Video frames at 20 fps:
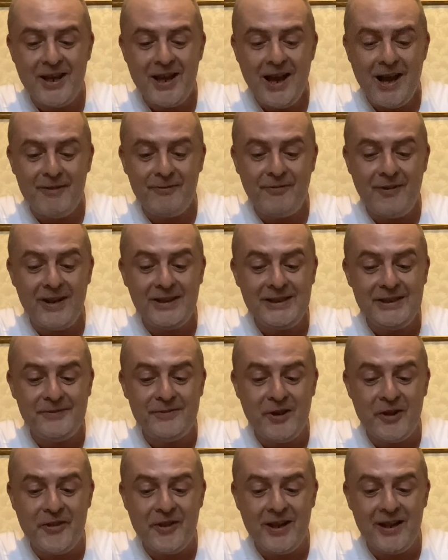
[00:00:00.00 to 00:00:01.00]
and fighting
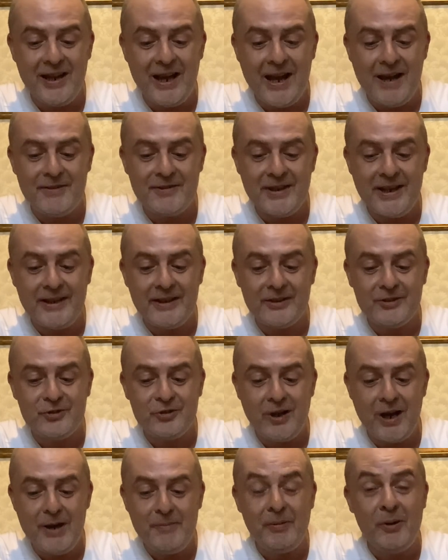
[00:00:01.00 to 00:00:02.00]
for their lives in a
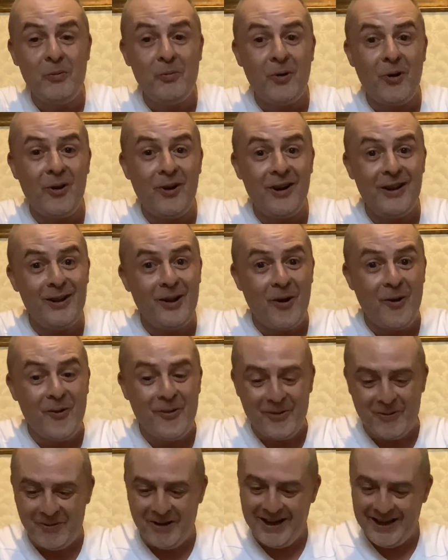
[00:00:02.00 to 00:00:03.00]
tribal war along the
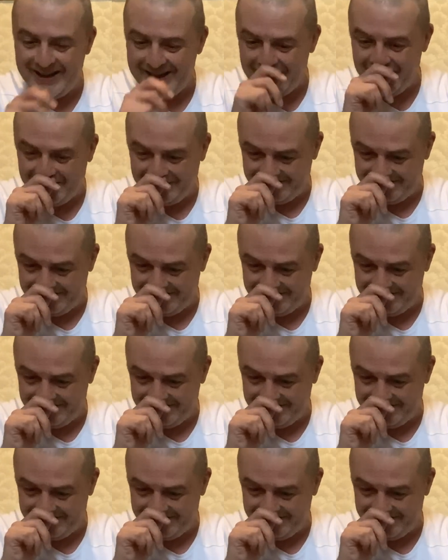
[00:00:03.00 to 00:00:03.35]
way.